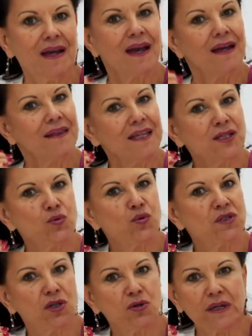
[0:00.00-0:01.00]
And this
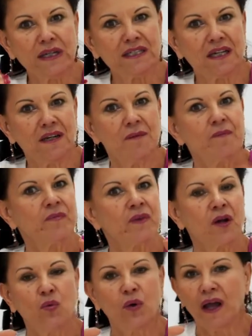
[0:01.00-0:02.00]
was the reason
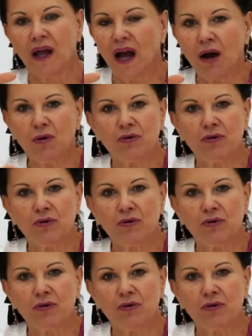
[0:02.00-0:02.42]
why our